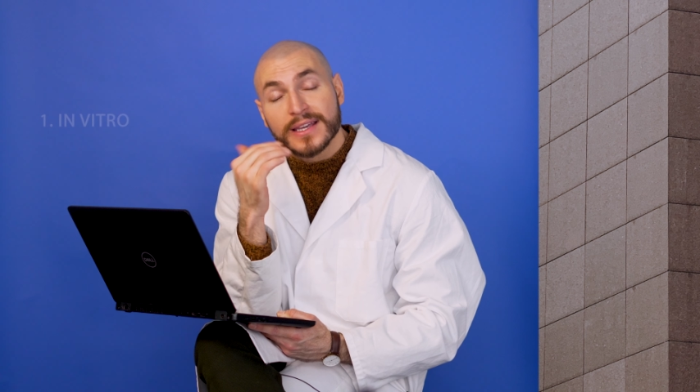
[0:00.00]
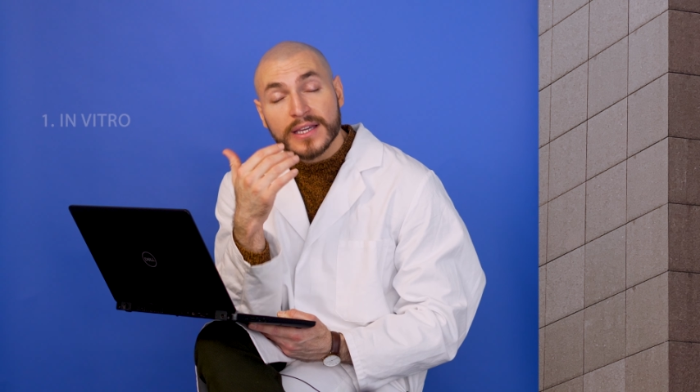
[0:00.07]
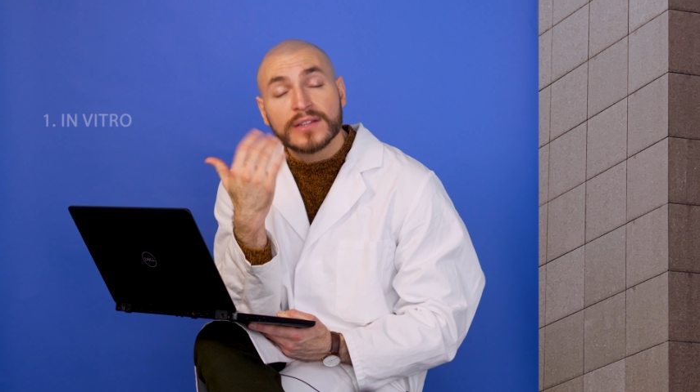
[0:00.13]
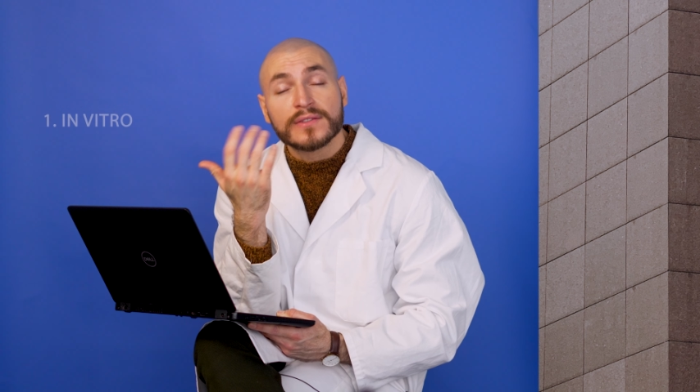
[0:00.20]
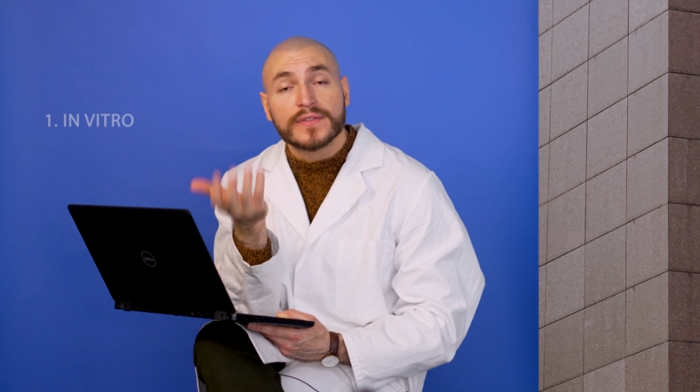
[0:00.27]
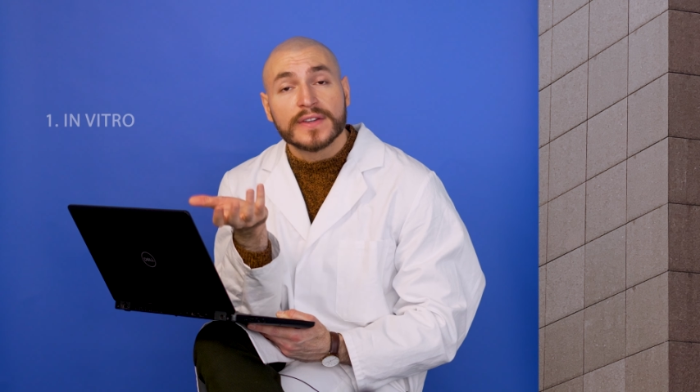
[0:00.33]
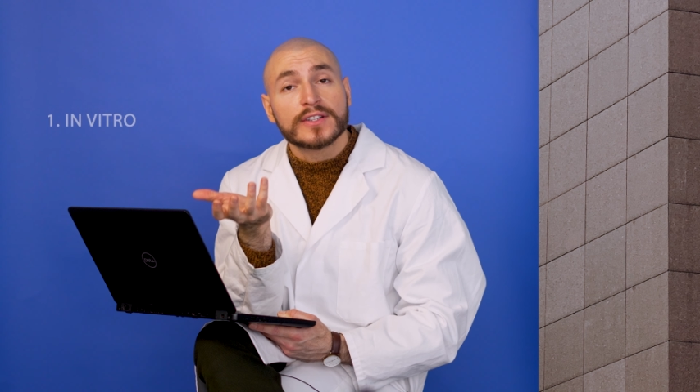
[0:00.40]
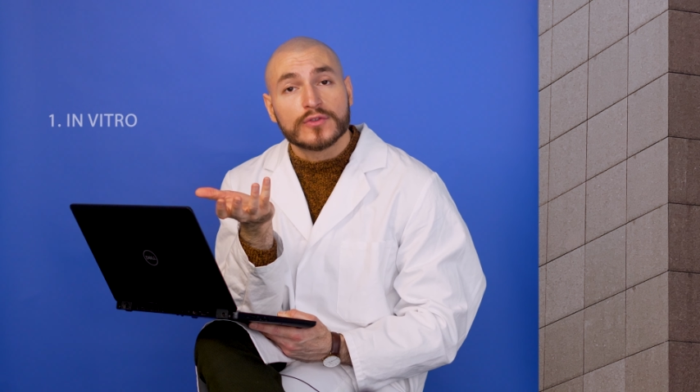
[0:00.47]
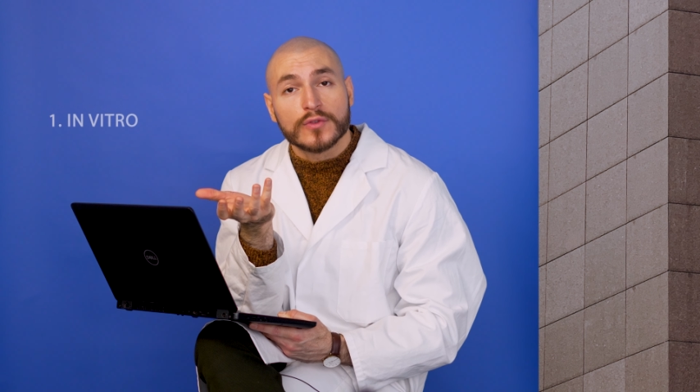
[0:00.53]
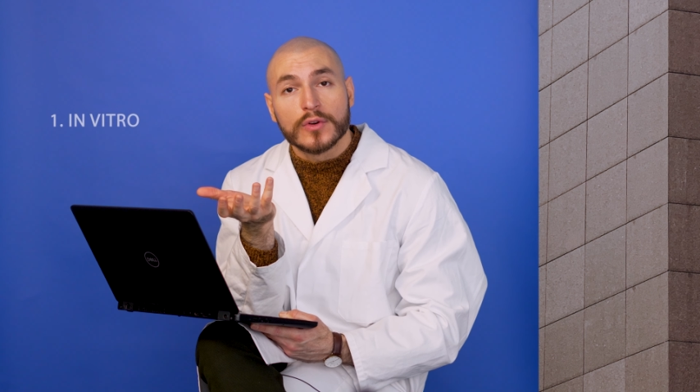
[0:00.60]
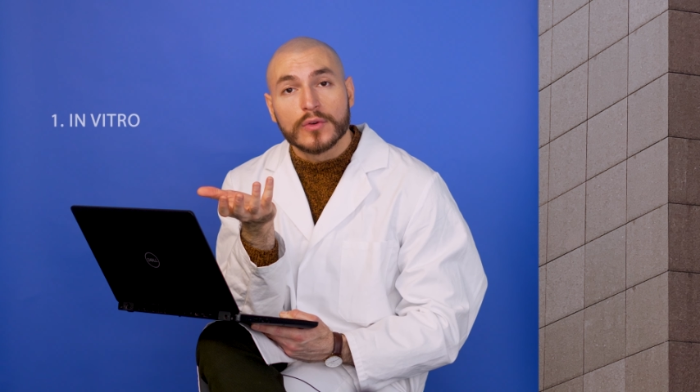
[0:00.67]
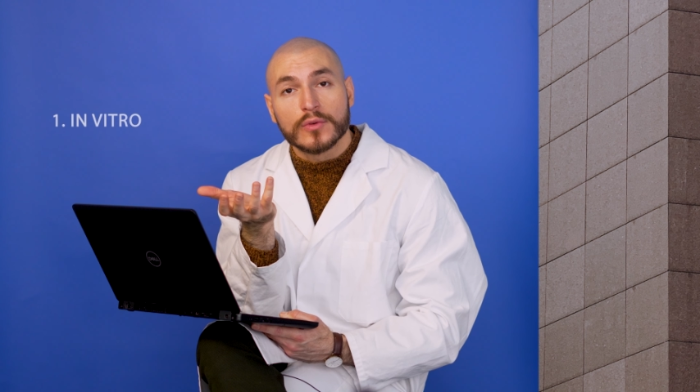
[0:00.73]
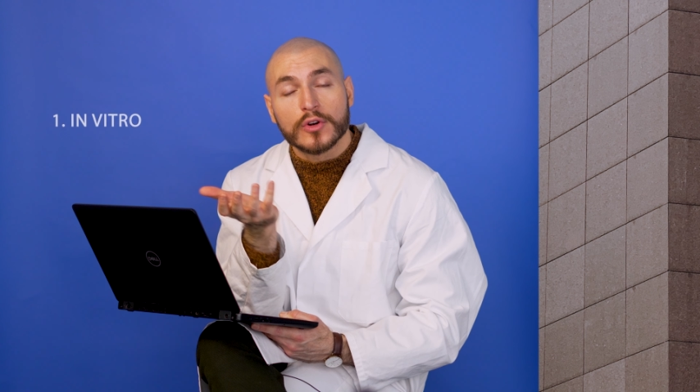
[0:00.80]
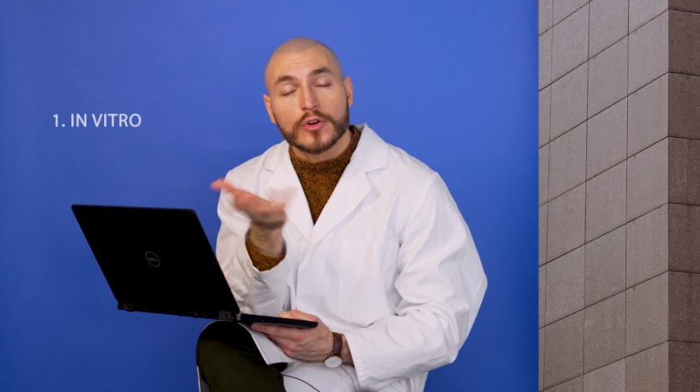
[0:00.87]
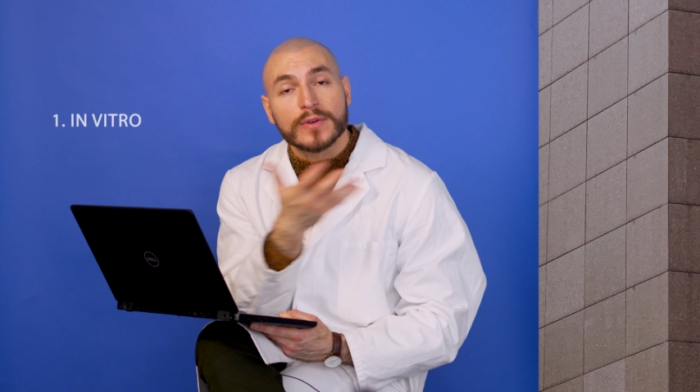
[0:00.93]
in
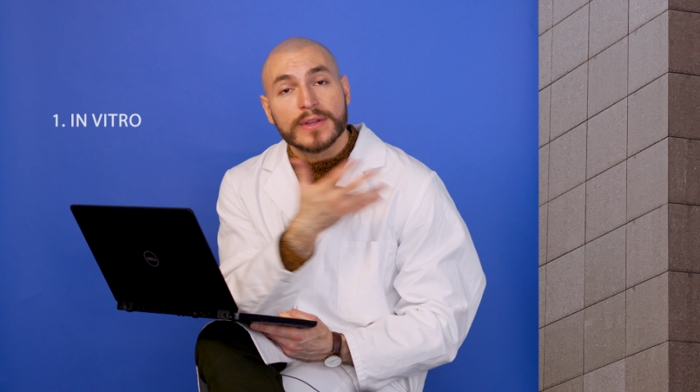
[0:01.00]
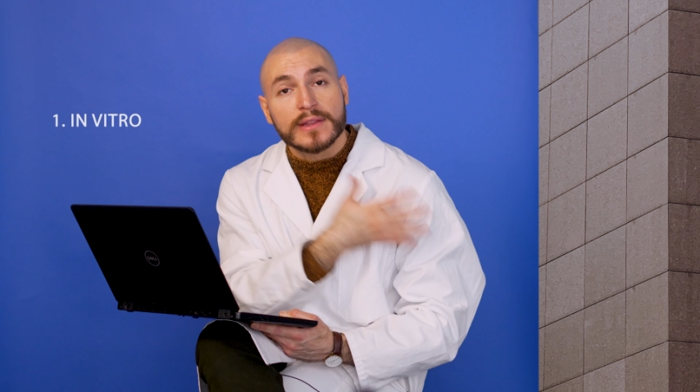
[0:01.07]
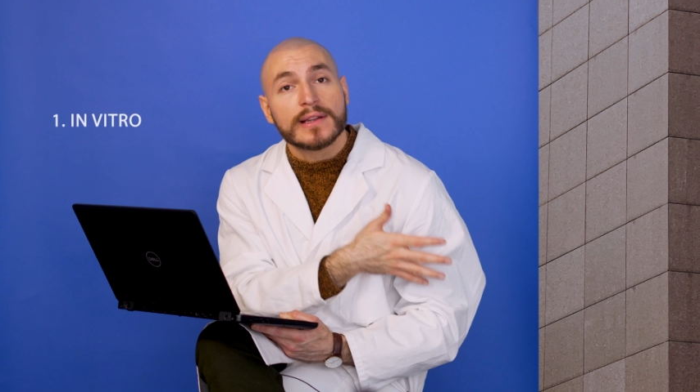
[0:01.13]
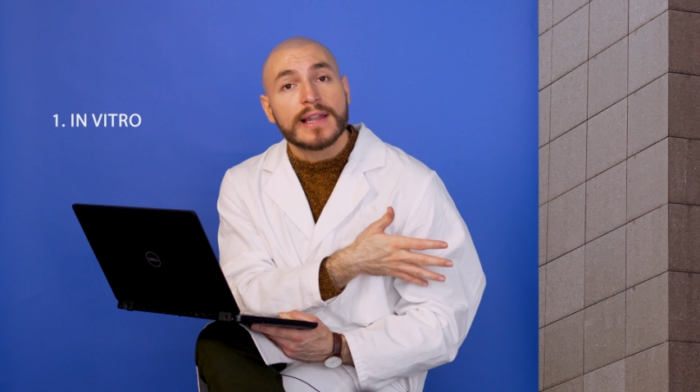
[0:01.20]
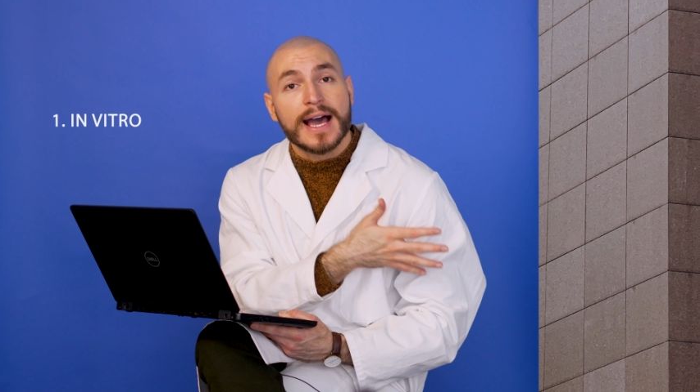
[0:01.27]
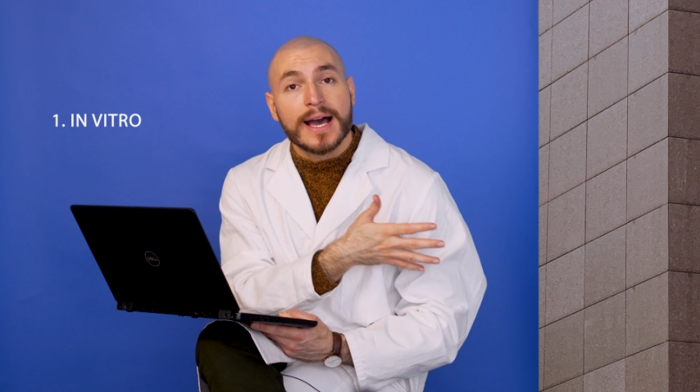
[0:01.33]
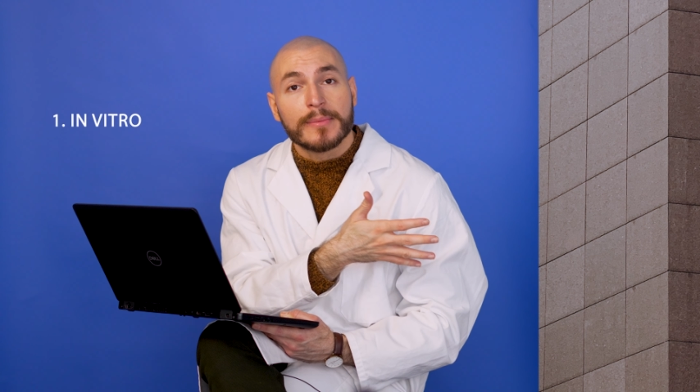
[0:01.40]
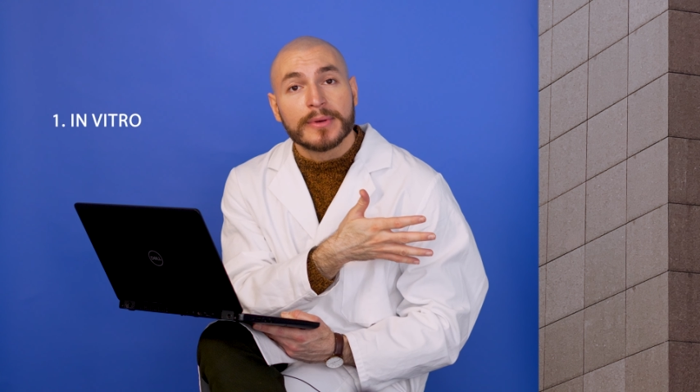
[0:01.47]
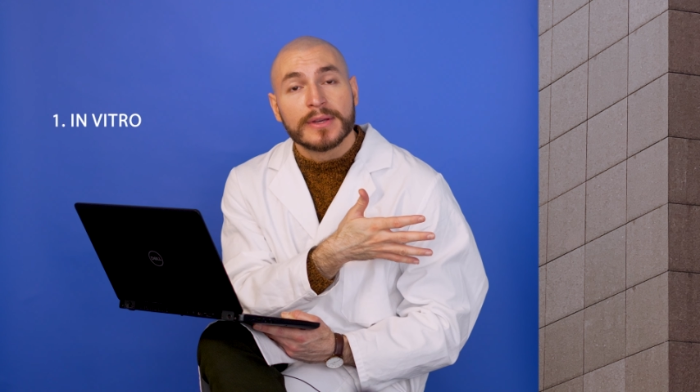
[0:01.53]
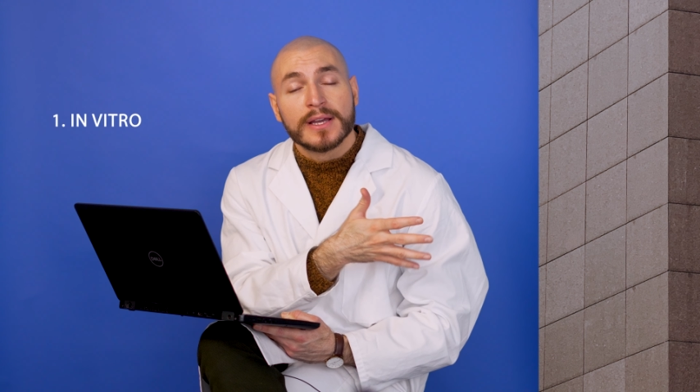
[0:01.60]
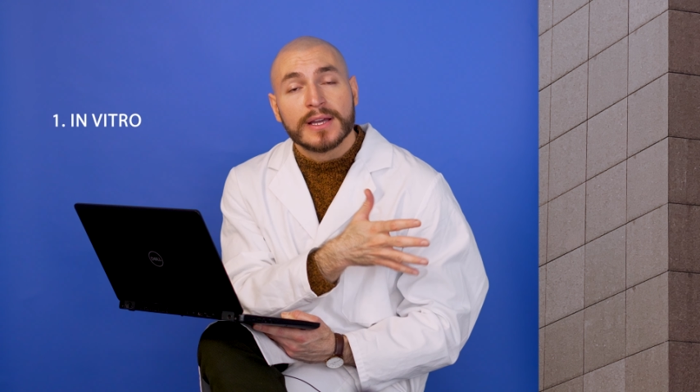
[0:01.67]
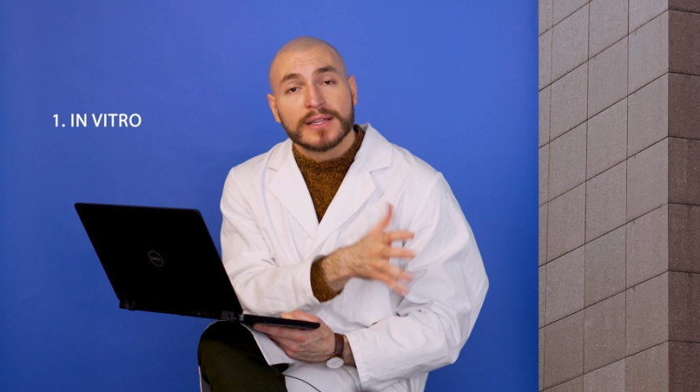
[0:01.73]
vitro or in the lab.